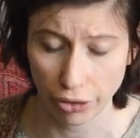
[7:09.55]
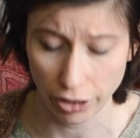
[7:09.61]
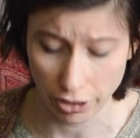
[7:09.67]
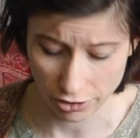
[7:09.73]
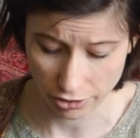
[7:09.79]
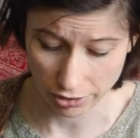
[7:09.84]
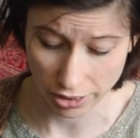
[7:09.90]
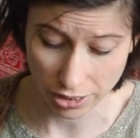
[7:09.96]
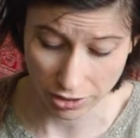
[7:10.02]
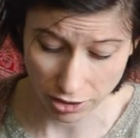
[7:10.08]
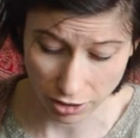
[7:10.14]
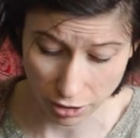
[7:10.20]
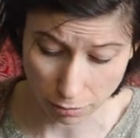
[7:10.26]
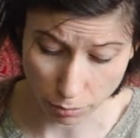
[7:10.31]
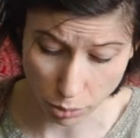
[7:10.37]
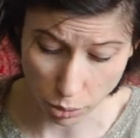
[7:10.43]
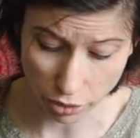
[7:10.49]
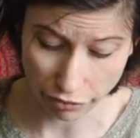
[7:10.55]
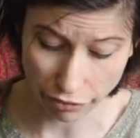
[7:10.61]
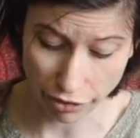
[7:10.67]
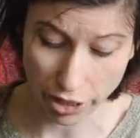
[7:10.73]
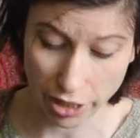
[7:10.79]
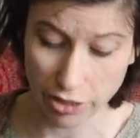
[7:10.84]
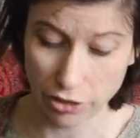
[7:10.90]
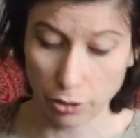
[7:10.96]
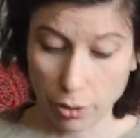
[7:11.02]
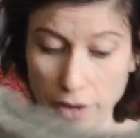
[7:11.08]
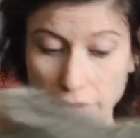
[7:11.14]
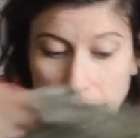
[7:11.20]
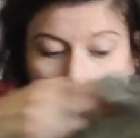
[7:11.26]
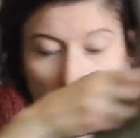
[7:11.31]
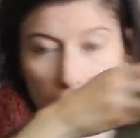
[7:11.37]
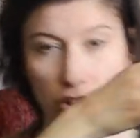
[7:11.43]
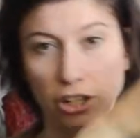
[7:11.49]
It's easy to modify. So I've
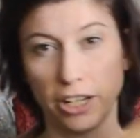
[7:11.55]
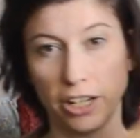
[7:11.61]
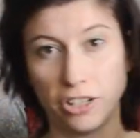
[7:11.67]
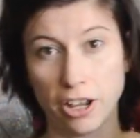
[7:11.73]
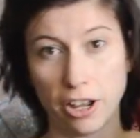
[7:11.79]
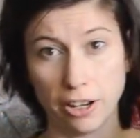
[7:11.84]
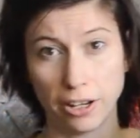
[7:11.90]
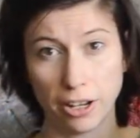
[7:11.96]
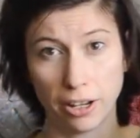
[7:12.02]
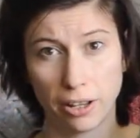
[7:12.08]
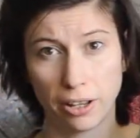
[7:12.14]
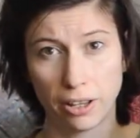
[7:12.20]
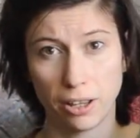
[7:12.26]
actually done,